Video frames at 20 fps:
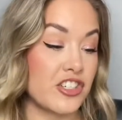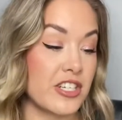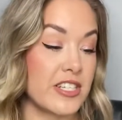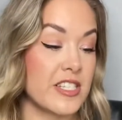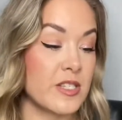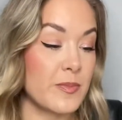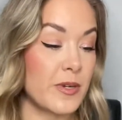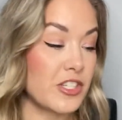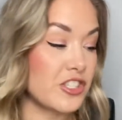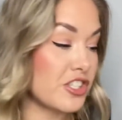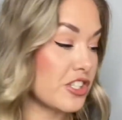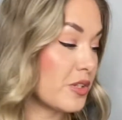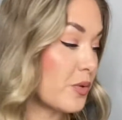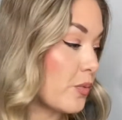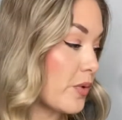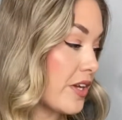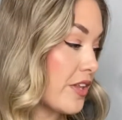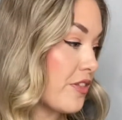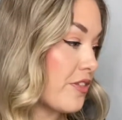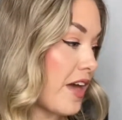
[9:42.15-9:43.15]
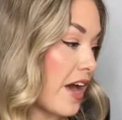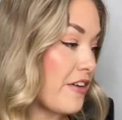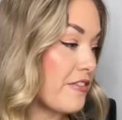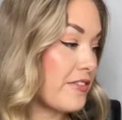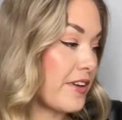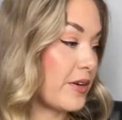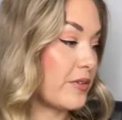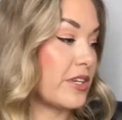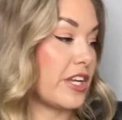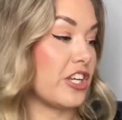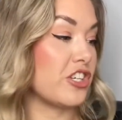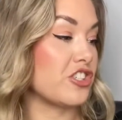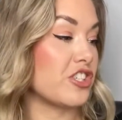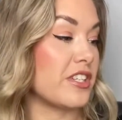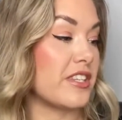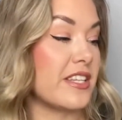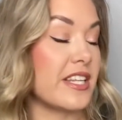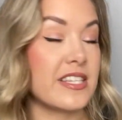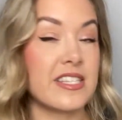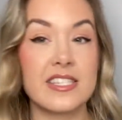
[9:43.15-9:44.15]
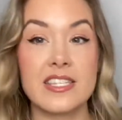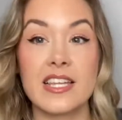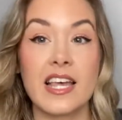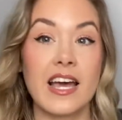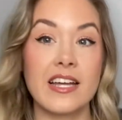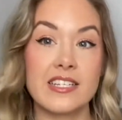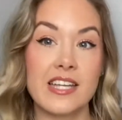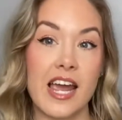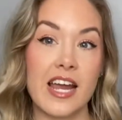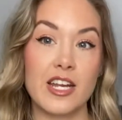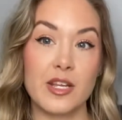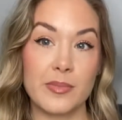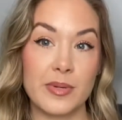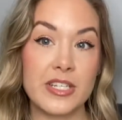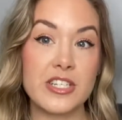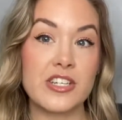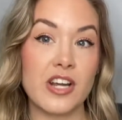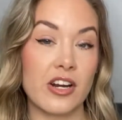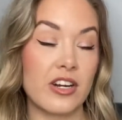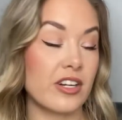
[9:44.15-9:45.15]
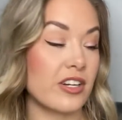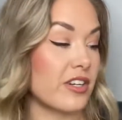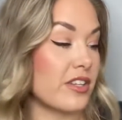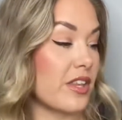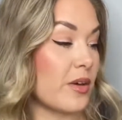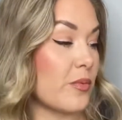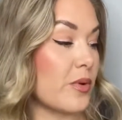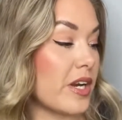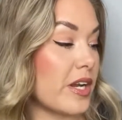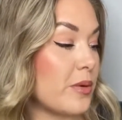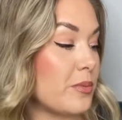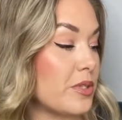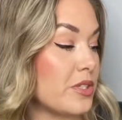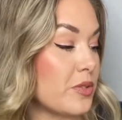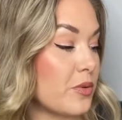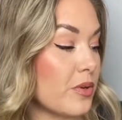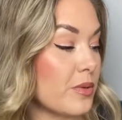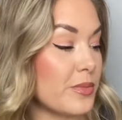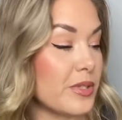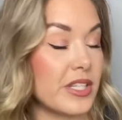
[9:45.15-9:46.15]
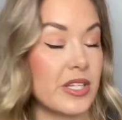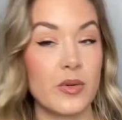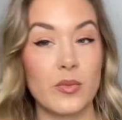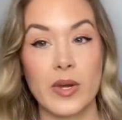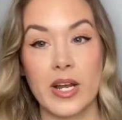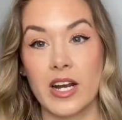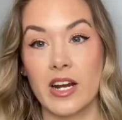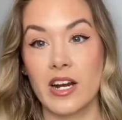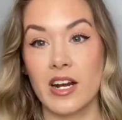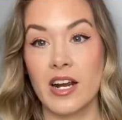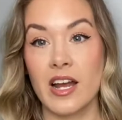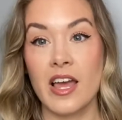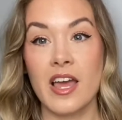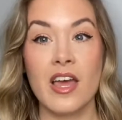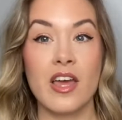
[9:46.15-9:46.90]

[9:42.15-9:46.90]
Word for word: especially with that foundation that's a tiny bit darker than what I would normally wear.